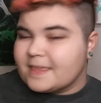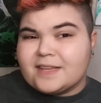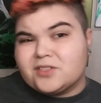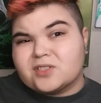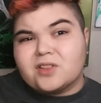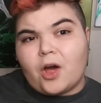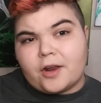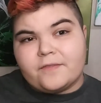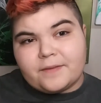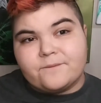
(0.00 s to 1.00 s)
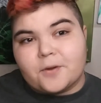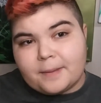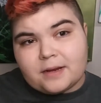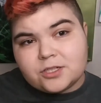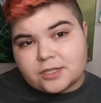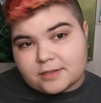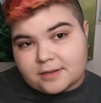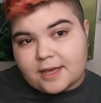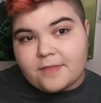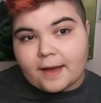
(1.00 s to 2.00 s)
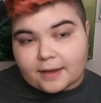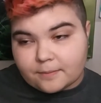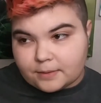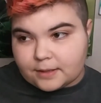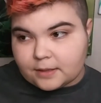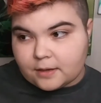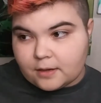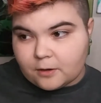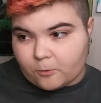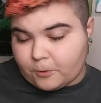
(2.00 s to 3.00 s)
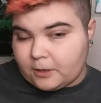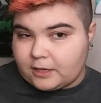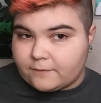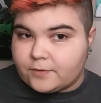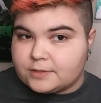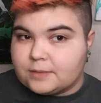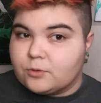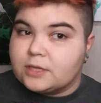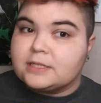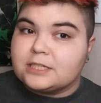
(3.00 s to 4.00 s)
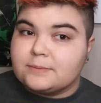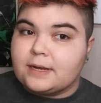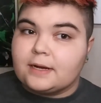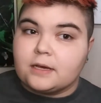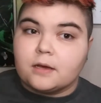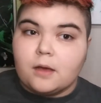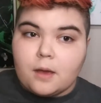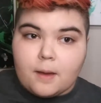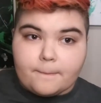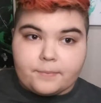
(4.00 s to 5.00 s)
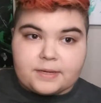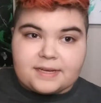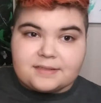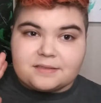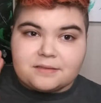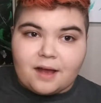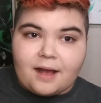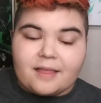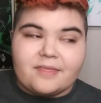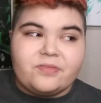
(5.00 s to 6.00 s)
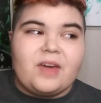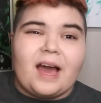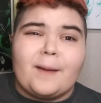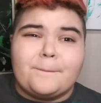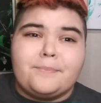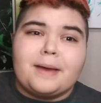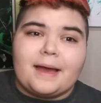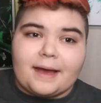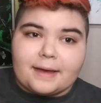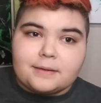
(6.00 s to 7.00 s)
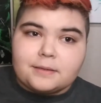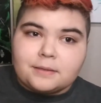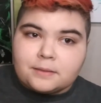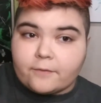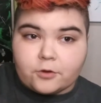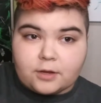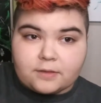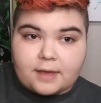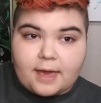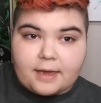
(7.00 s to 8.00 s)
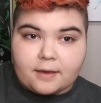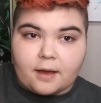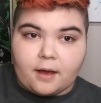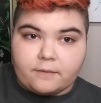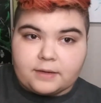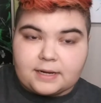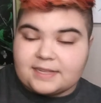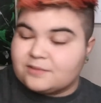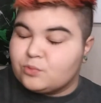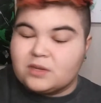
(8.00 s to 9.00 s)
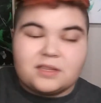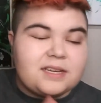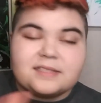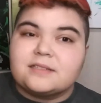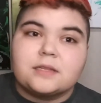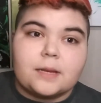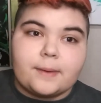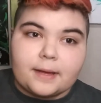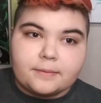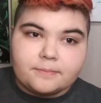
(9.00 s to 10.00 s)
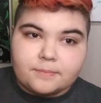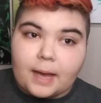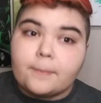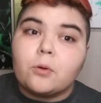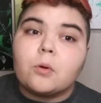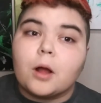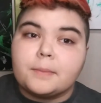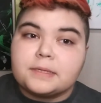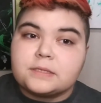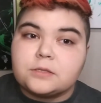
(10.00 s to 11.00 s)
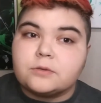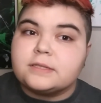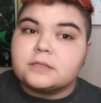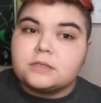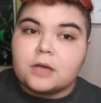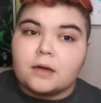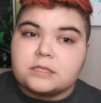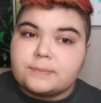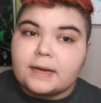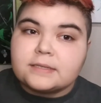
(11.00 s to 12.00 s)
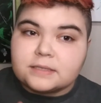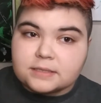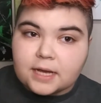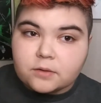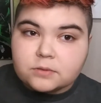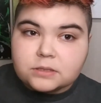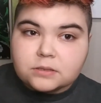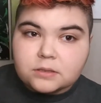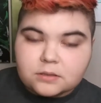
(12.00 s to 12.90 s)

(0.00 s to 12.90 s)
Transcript: It's just a lot of information that can be really confusing and really intimidating, but it's not that bad. After you get the hang of it, it's not that bad. I promise you, it's not as bad as it sounds.